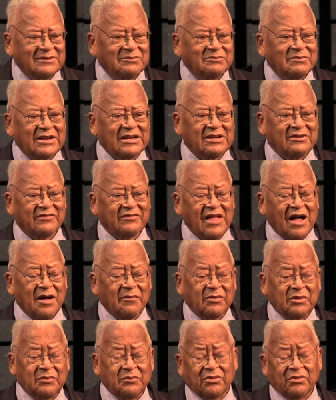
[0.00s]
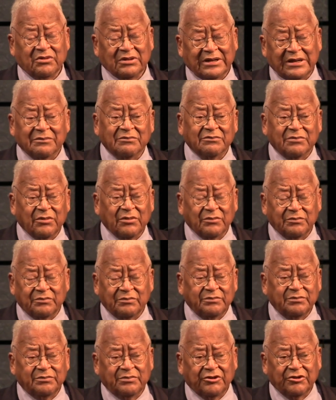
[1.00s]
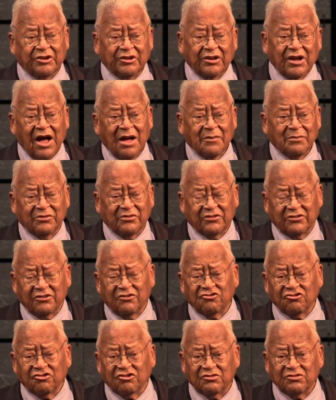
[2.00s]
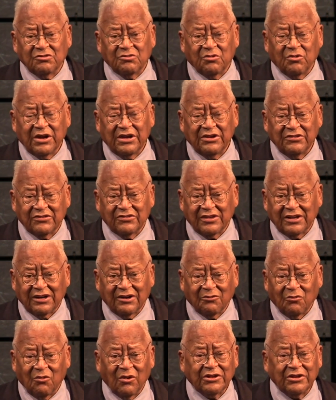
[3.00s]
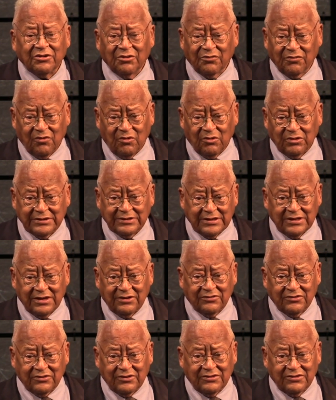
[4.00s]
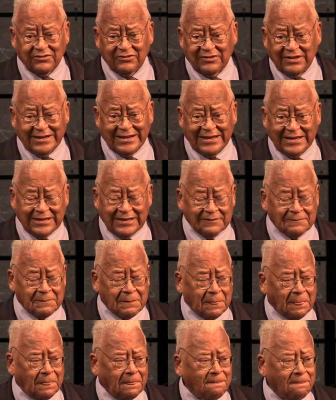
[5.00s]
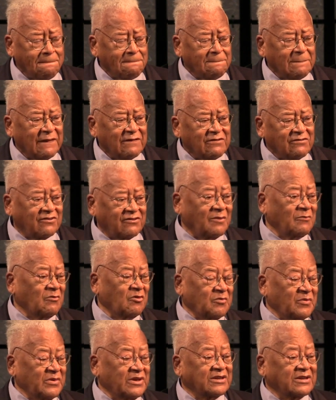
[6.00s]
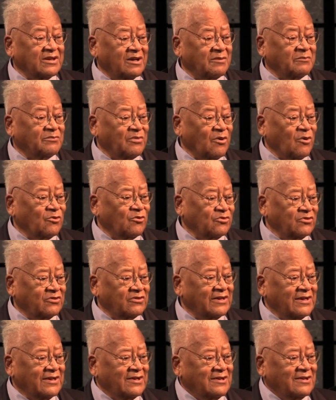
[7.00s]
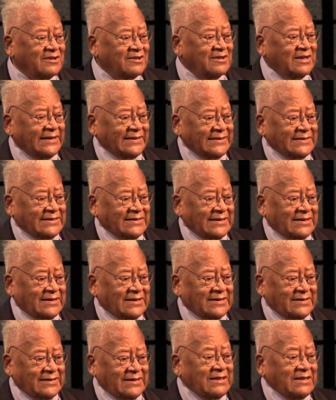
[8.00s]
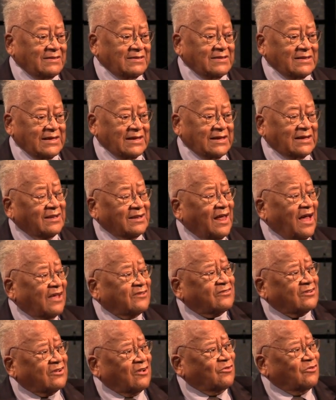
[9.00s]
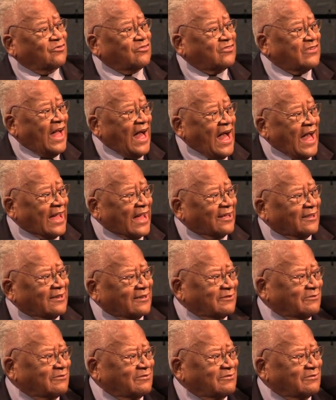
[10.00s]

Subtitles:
Many have now been put in composition in ways that are wonderful to study. Some have been composed in the classical style,